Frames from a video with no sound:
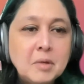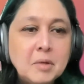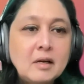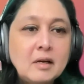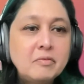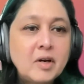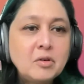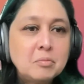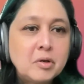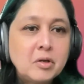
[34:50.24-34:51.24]
Miguel, if
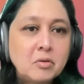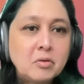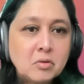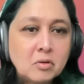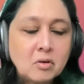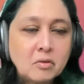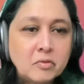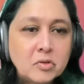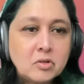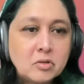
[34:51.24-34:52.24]
I could bring you into the
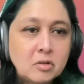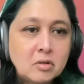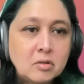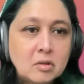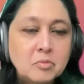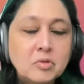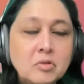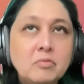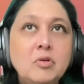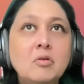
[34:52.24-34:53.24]
conversation in
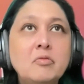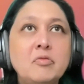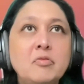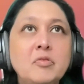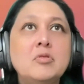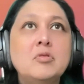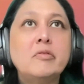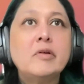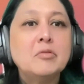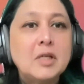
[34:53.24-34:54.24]
terms of your views
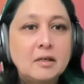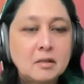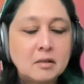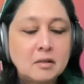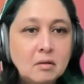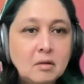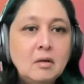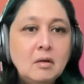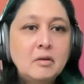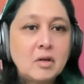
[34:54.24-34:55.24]
around data,
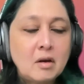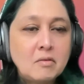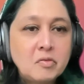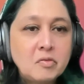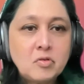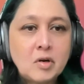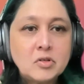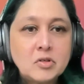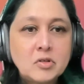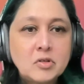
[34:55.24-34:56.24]
the
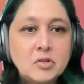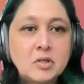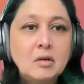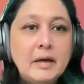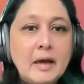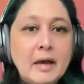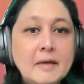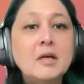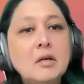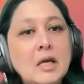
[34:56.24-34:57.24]
infrastructure,
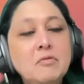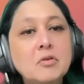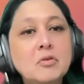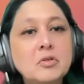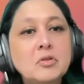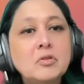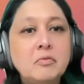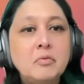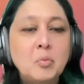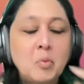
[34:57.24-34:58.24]
and then if you
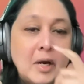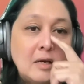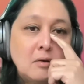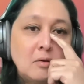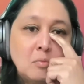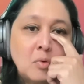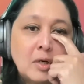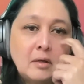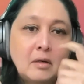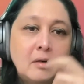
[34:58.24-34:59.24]
could sort of weigh in
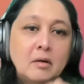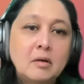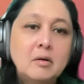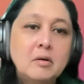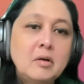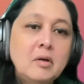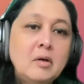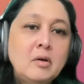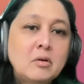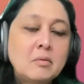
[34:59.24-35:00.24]
on what
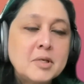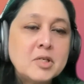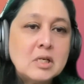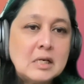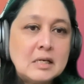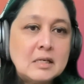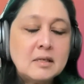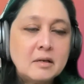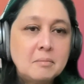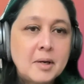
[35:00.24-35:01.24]
Commissioner
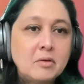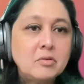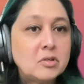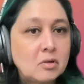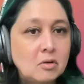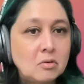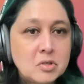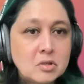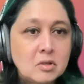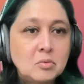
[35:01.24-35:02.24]
Lee said about
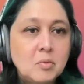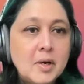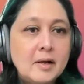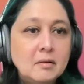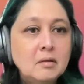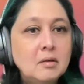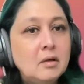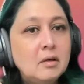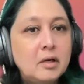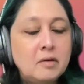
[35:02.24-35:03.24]
disclosures as
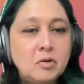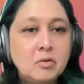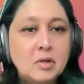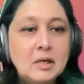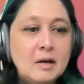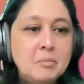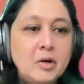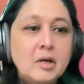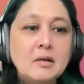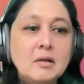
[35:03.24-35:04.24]
well, if you could
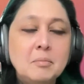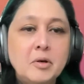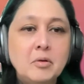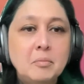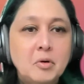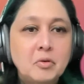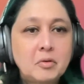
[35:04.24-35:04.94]
elaborate a little bit on